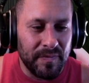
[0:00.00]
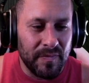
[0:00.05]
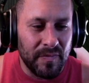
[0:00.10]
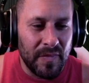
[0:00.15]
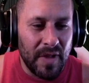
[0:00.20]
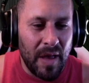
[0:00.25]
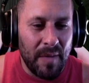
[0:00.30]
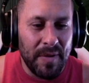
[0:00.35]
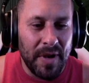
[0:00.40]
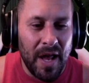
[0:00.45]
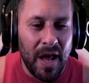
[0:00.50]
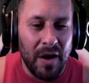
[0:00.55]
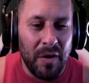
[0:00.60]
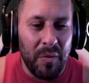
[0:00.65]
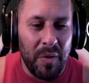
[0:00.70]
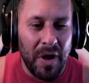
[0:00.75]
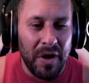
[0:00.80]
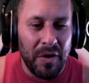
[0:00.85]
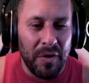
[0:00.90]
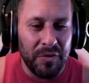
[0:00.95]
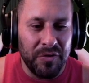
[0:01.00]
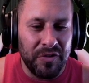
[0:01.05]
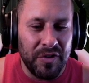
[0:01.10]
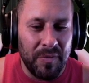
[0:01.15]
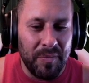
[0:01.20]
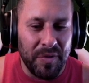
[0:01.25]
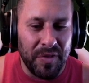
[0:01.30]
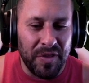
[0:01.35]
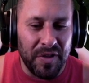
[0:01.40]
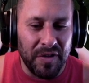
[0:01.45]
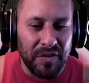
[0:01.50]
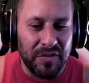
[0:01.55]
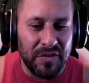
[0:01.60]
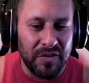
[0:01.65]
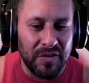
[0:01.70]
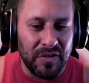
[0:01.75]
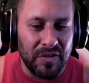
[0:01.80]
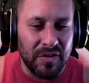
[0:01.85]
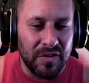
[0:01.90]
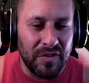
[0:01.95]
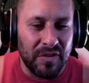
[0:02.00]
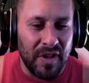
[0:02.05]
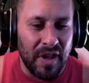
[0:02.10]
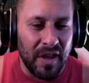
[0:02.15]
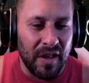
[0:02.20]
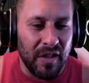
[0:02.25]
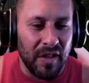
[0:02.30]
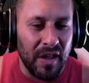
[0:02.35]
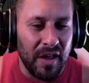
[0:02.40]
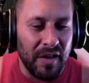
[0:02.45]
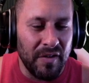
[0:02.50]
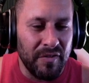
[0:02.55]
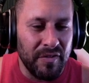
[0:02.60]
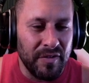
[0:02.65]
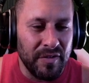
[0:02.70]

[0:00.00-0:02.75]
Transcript: I mean, I don't want no sympathy staying alive.